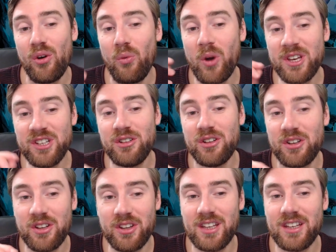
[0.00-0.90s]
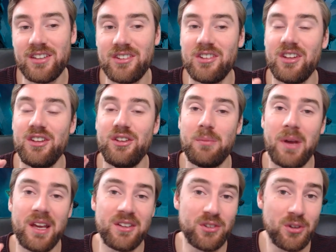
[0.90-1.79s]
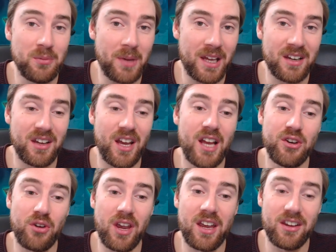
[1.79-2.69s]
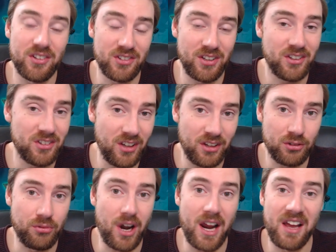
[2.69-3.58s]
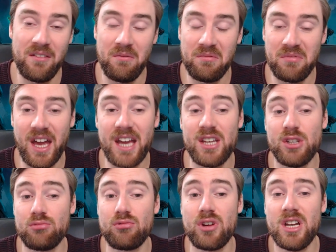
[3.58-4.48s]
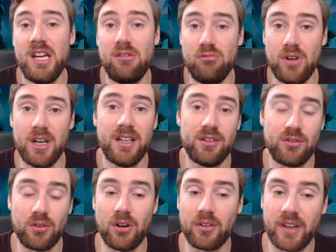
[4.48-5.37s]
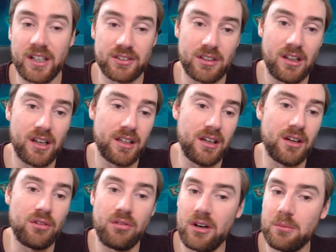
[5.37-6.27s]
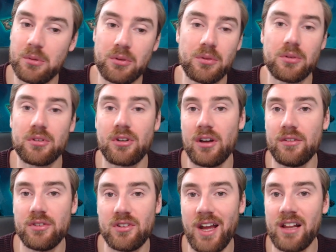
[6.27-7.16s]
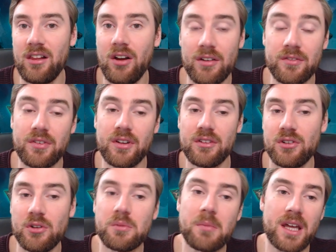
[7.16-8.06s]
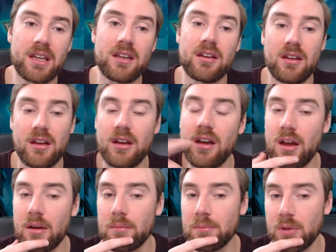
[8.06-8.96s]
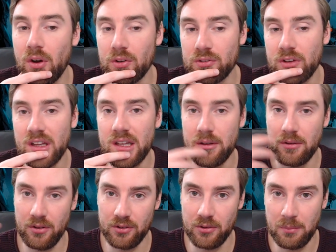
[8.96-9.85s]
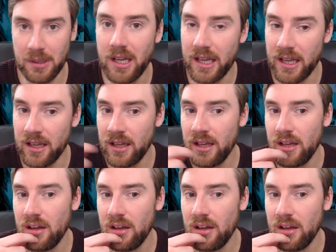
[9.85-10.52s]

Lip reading: when you look at this, you're paying 2 mana and you're getting a 6/6 rat. That is really, really strong. That's like an incredible kind of stat line for the 2 mana cost that it costs to play it.